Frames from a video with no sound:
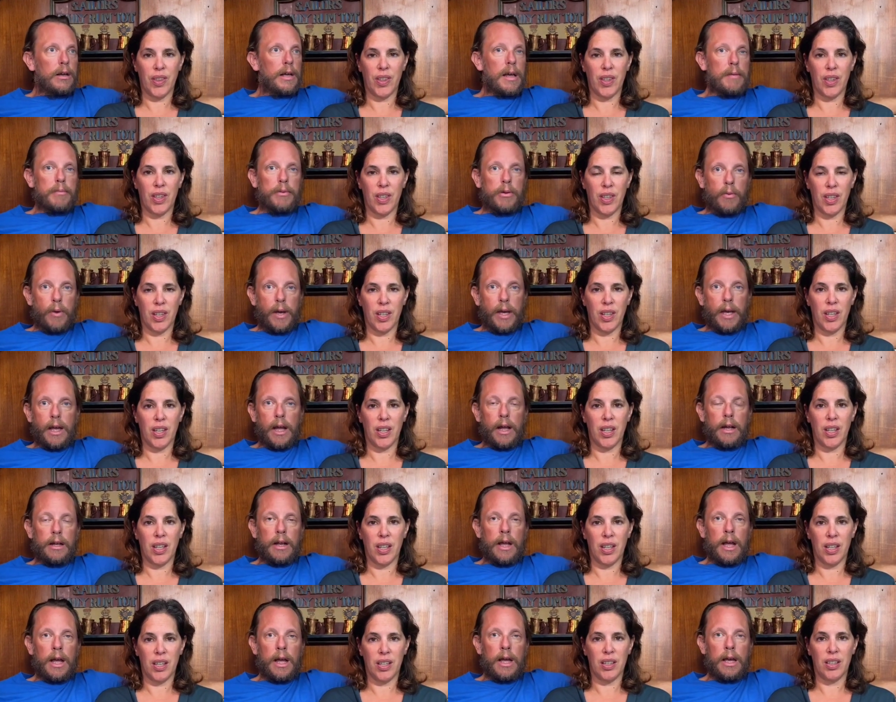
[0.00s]
Speaker 1: kept awake
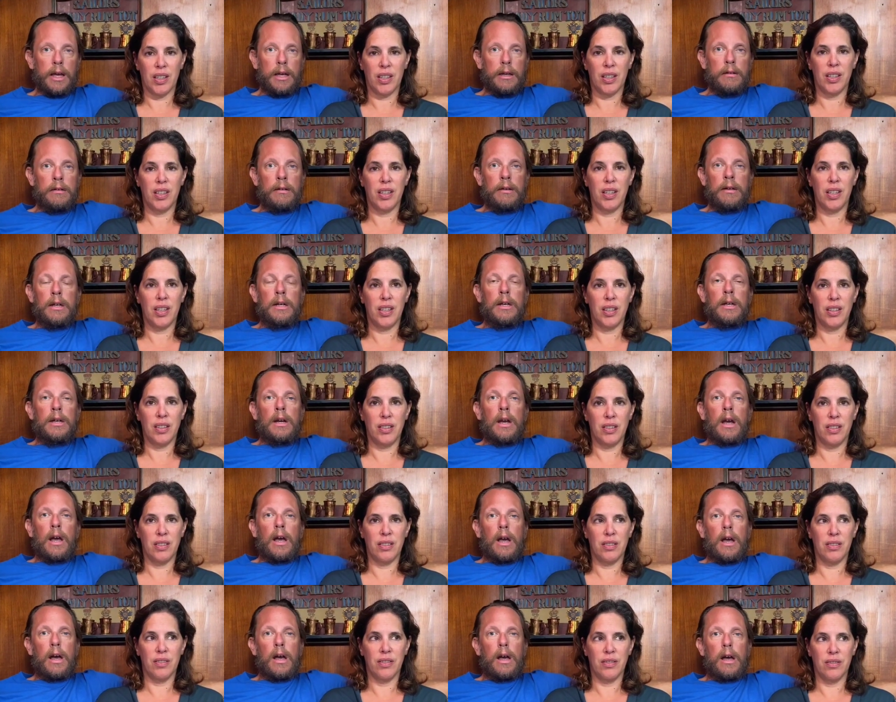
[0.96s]
at night. Yes.
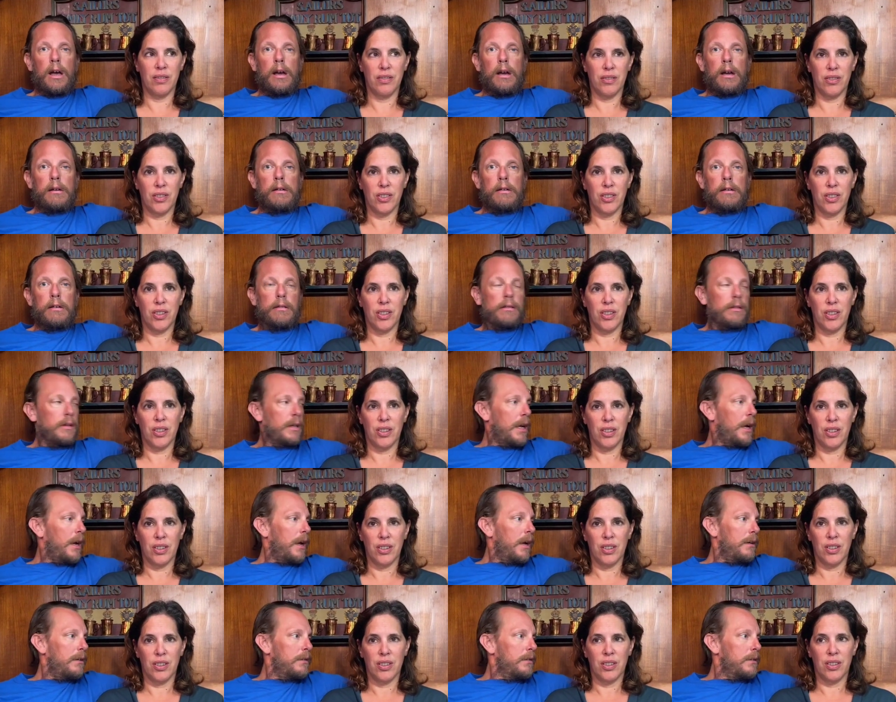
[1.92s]

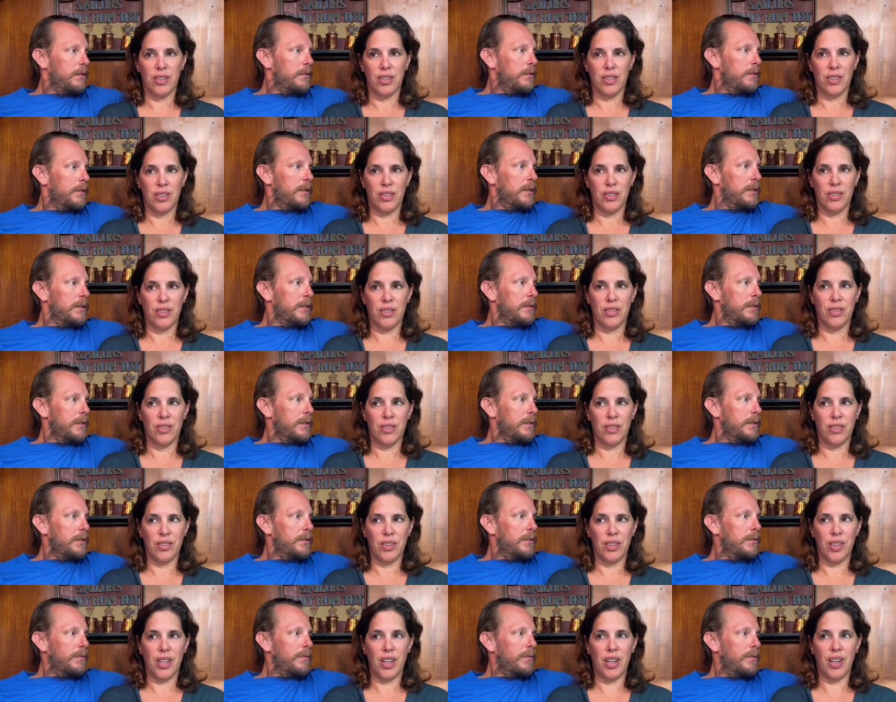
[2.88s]
yeah.
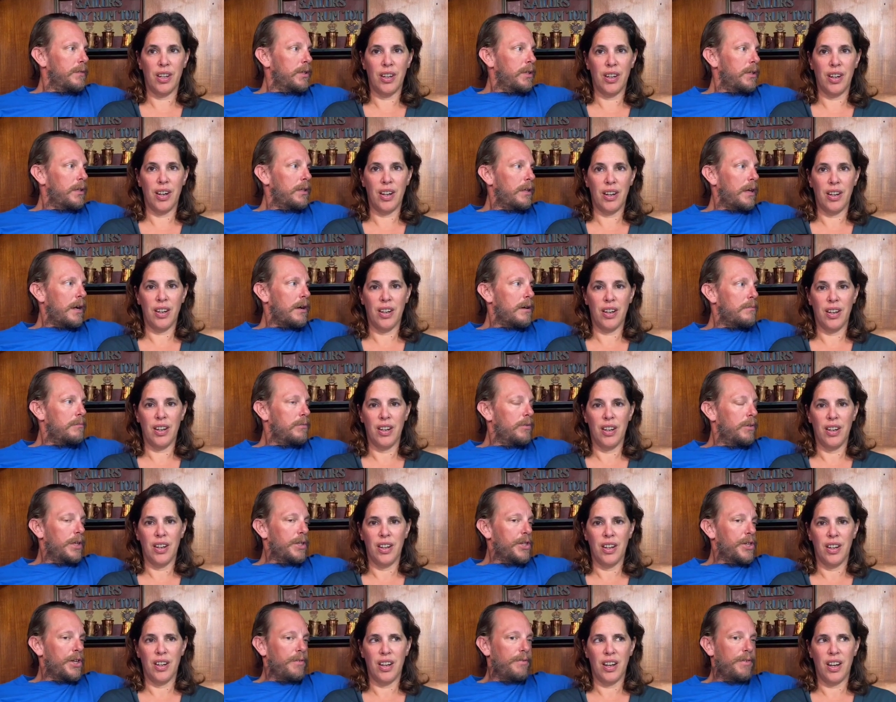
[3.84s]
Yeah. Just terrible
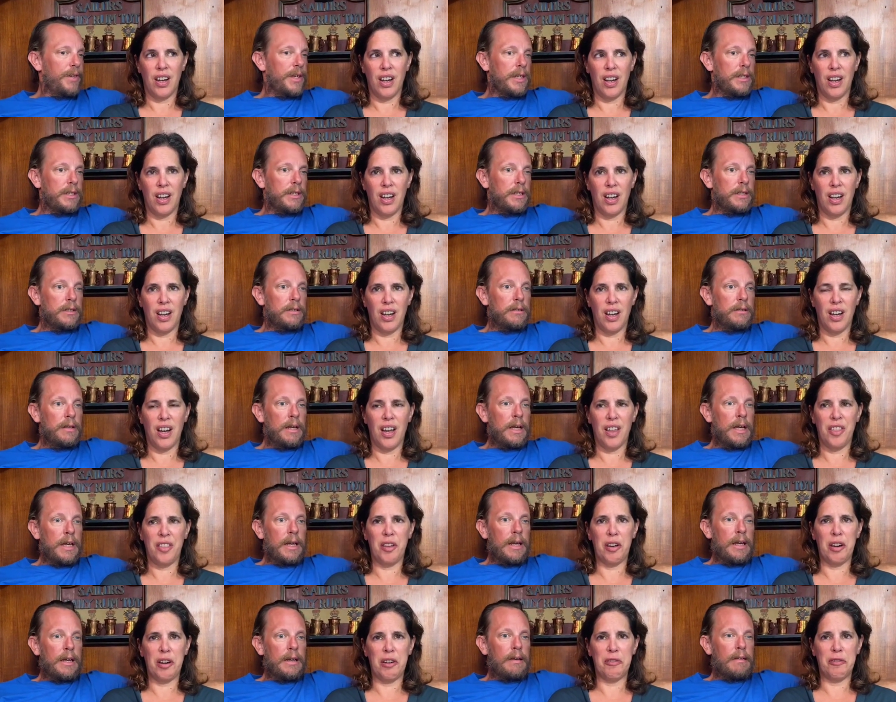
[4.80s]
itchy feeling.
Speaker 2: I
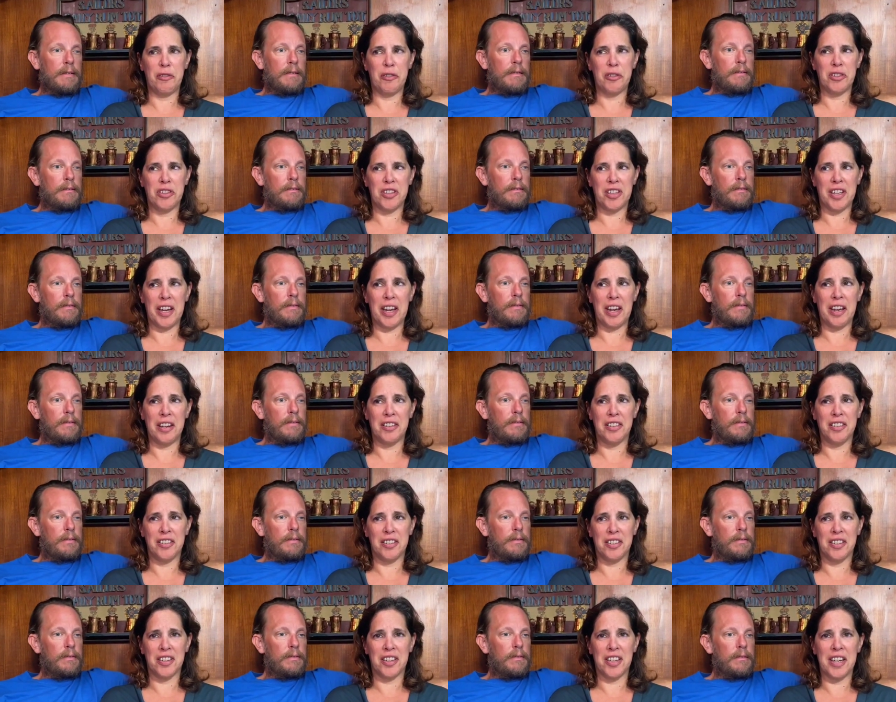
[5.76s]
thought at first I had
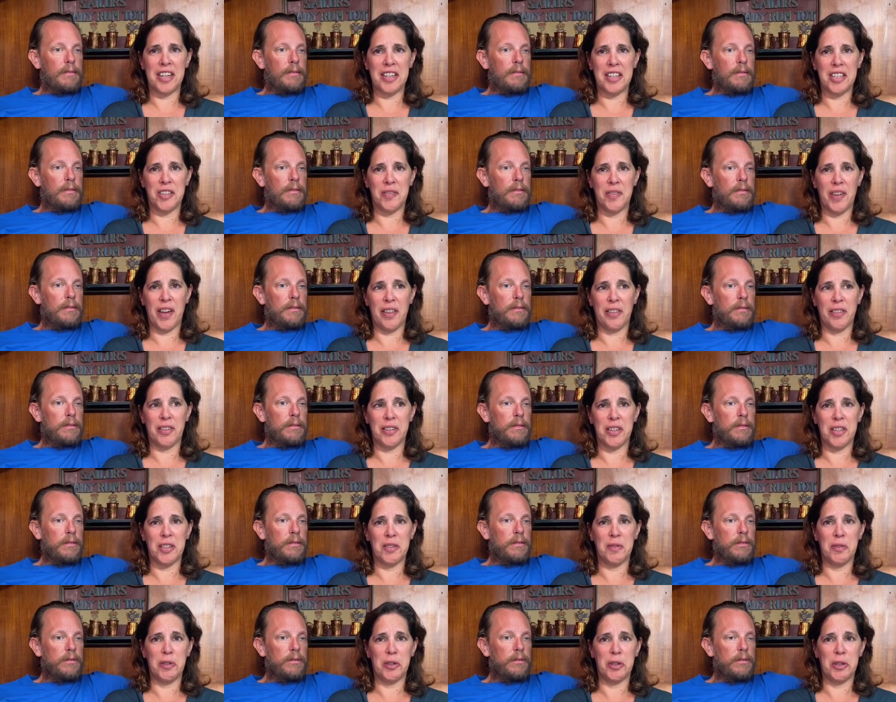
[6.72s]
just a case of
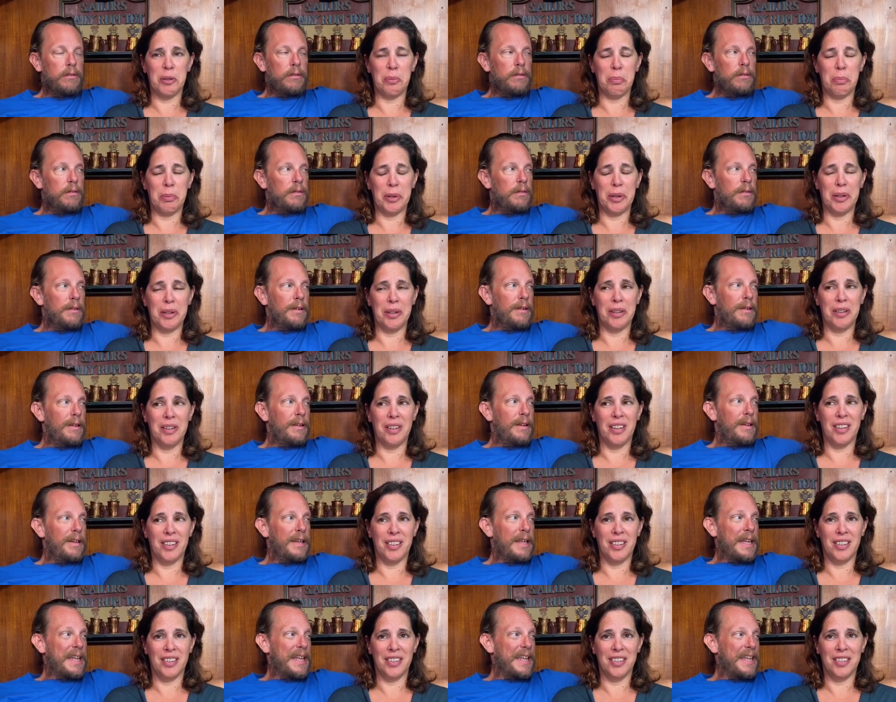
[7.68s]
athlete's foot, but uh,
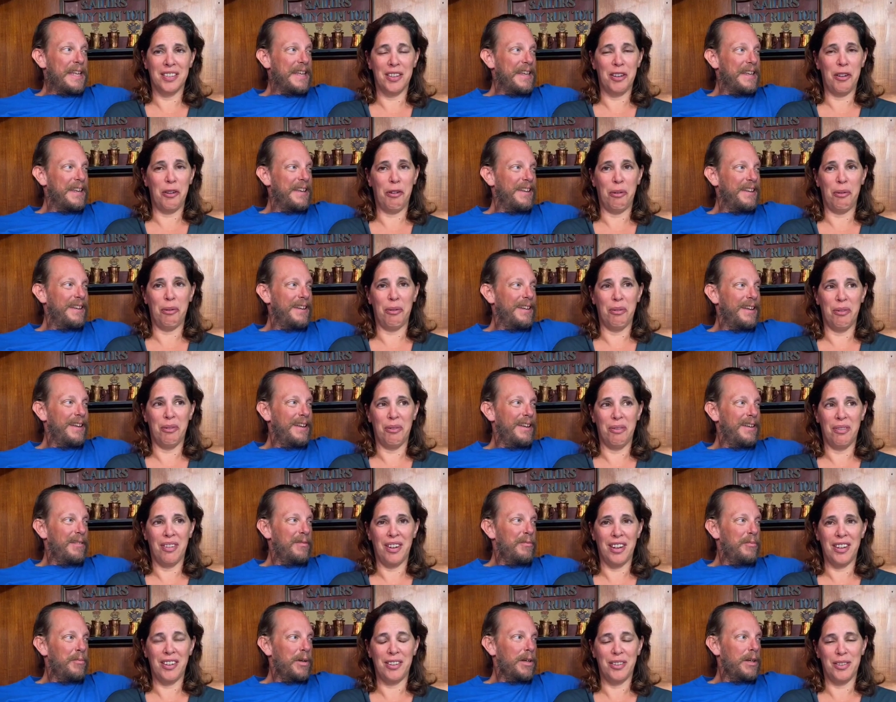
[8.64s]
no,
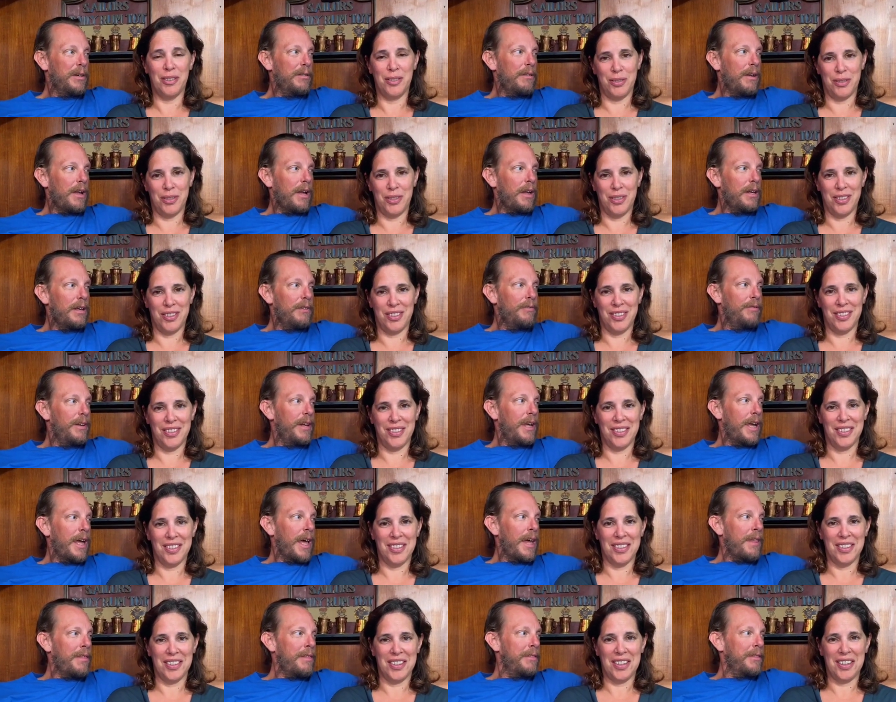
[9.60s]
Speaker 1: I don't. But you're not even an
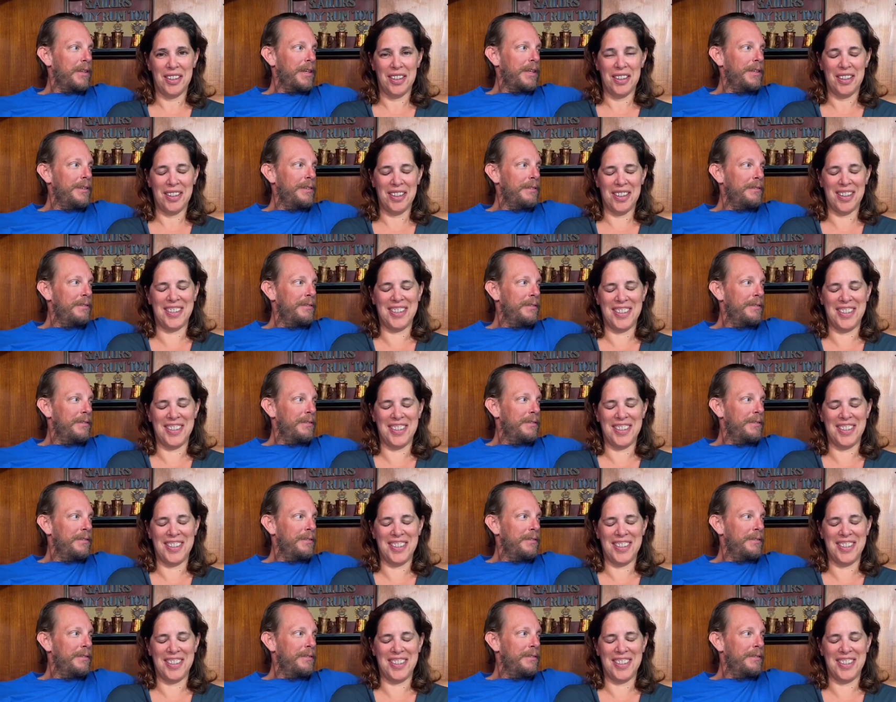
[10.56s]
athlete.